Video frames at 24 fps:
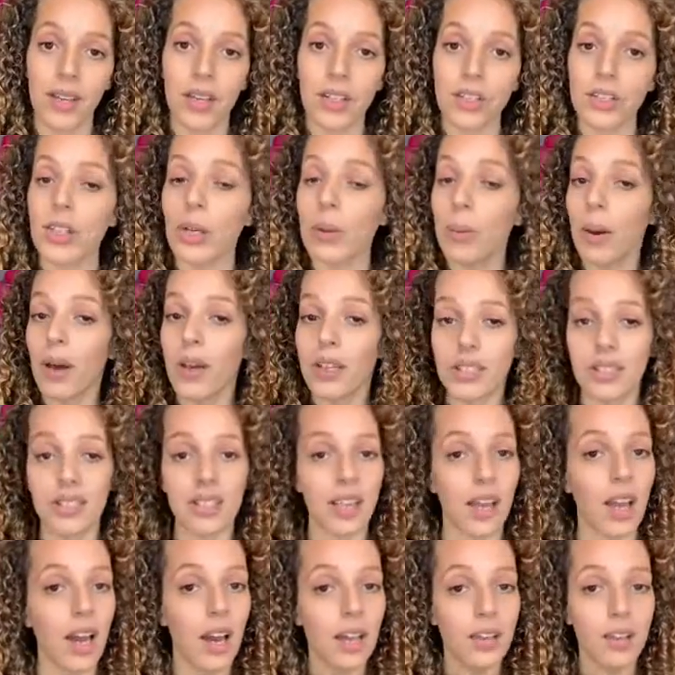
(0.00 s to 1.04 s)
So
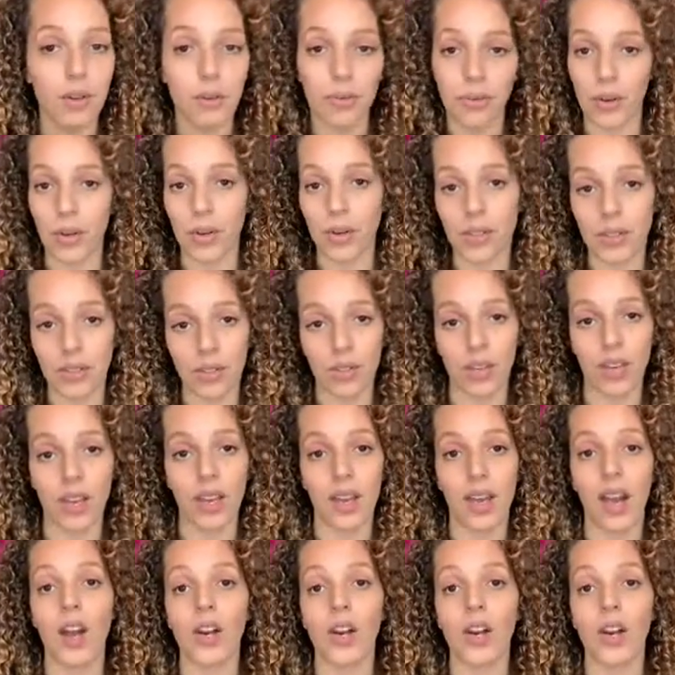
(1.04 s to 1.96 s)
personally, I don't focus on it.